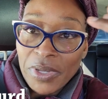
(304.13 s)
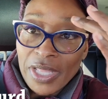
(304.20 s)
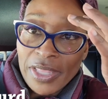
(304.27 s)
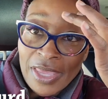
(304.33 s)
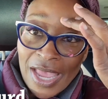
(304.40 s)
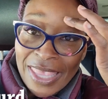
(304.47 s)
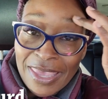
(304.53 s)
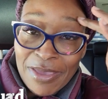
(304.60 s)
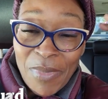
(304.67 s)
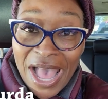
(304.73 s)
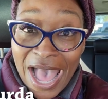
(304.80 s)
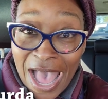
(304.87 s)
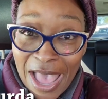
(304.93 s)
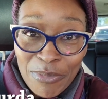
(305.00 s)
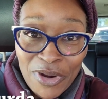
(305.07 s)
month. I get
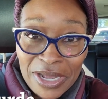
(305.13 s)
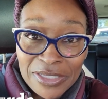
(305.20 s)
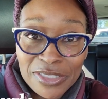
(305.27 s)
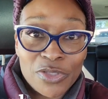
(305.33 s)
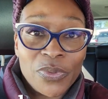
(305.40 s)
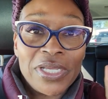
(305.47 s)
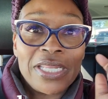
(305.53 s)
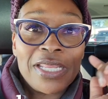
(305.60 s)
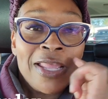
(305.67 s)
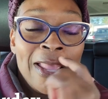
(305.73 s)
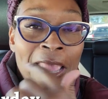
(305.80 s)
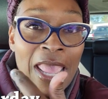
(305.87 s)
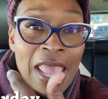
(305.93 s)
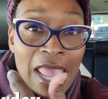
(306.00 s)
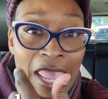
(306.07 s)
my eyebrows threaded
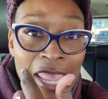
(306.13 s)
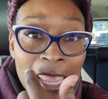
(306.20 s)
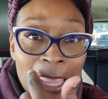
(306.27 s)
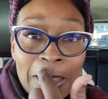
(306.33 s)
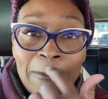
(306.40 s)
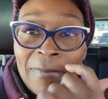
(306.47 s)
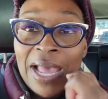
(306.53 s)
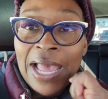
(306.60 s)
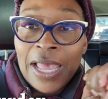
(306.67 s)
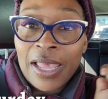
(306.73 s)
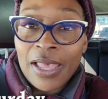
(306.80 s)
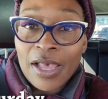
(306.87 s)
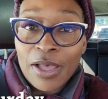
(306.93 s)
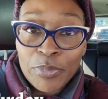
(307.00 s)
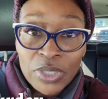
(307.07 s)
and
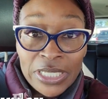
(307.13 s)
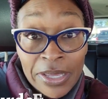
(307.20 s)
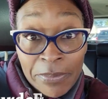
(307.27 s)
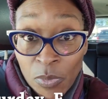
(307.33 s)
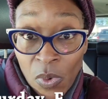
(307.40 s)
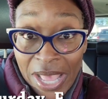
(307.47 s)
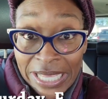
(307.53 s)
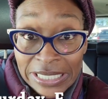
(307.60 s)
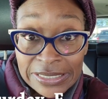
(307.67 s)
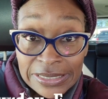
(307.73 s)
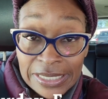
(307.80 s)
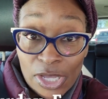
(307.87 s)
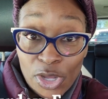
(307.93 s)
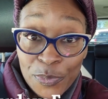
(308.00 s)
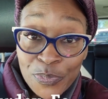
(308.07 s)
my upper lip wax.
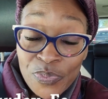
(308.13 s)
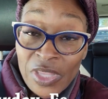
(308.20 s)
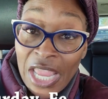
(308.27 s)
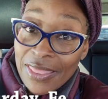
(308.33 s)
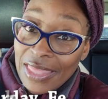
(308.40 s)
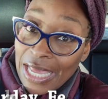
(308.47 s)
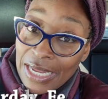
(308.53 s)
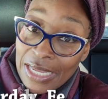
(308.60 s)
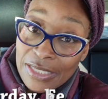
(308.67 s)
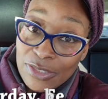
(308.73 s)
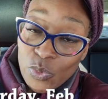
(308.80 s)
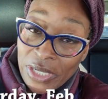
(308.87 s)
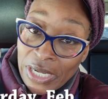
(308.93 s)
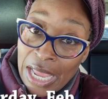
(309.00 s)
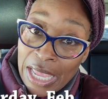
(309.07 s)
So that
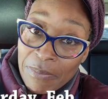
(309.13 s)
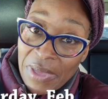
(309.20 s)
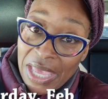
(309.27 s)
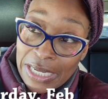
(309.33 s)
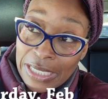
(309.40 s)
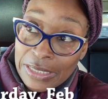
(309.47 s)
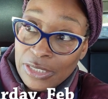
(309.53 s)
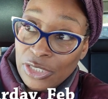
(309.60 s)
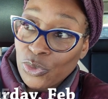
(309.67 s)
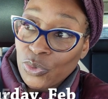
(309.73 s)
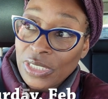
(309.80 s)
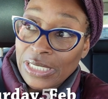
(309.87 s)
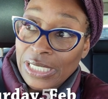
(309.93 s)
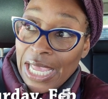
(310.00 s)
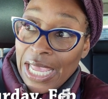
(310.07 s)
is what I am headed
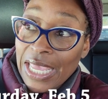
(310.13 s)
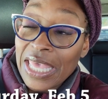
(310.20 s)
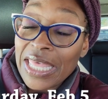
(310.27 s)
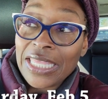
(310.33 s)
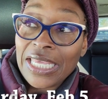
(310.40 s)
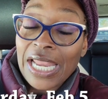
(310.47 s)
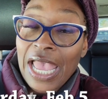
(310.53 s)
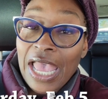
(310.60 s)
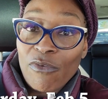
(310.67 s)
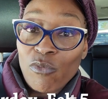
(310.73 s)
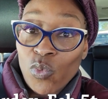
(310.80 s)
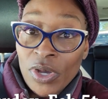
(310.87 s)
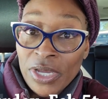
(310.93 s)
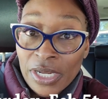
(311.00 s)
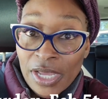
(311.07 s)
to today. And then I
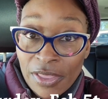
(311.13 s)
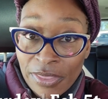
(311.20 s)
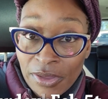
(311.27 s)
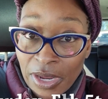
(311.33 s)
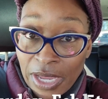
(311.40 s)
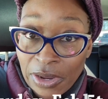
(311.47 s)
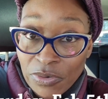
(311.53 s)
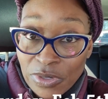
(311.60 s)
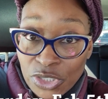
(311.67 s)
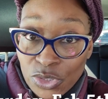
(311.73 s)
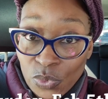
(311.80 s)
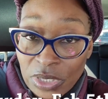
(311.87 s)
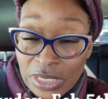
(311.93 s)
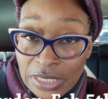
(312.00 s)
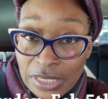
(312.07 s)
have one other errand
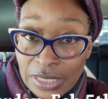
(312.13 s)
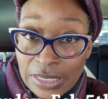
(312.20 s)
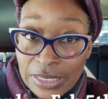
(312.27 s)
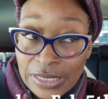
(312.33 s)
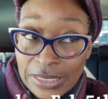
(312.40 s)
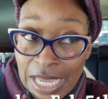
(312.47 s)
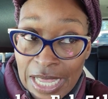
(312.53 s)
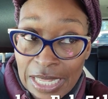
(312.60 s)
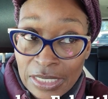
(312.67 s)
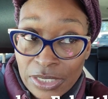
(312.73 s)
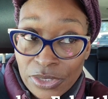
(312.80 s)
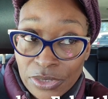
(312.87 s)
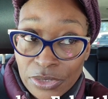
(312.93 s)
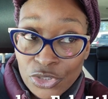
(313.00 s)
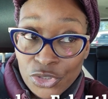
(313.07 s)
to run to the
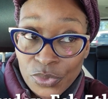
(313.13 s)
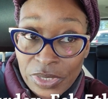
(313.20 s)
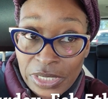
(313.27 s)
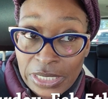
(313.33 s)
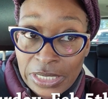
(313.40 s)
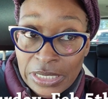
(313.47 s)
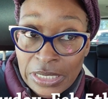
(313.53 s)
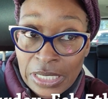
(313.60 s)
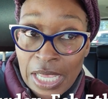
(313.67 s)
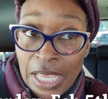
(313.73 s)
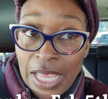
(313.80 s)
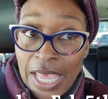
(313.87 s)
Dollar Tree.